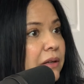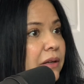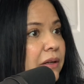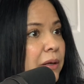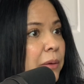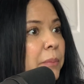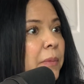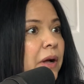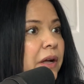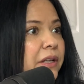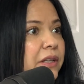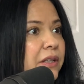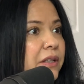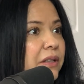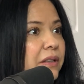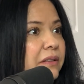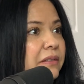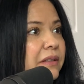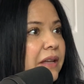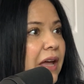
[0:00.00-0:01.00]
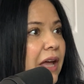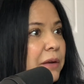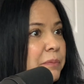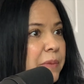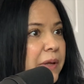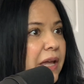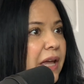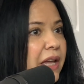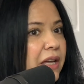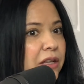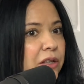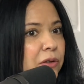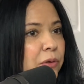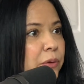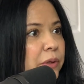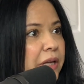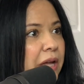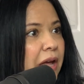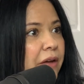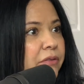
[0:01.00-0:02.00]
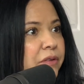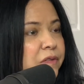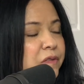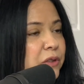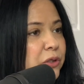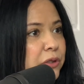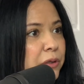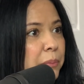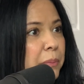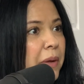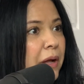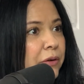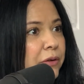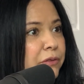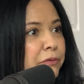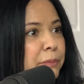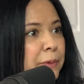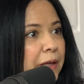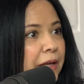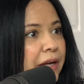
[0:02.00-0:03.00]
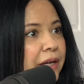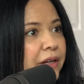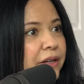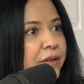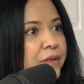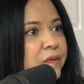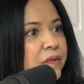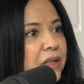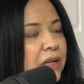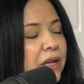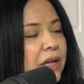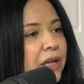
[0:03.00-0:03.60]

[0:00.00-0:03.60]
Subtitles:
come on, the NBA can only have a certain amount of players.